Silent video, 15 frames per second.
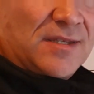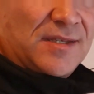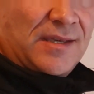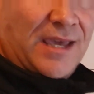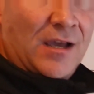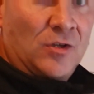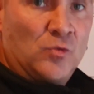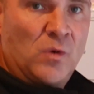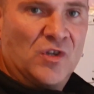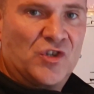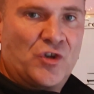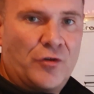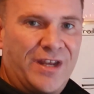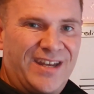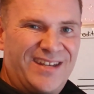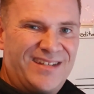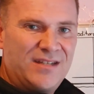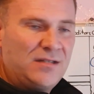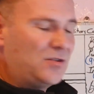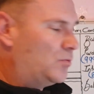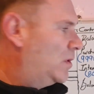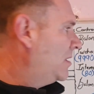account was
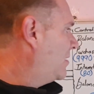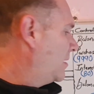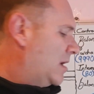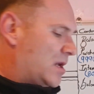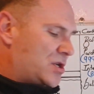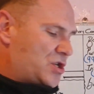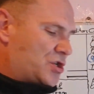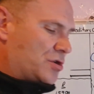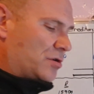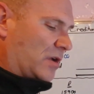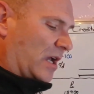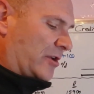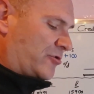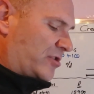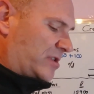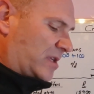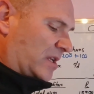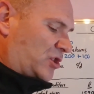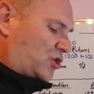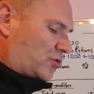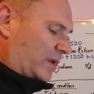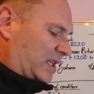credited with
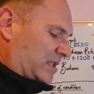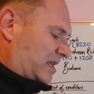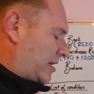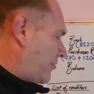220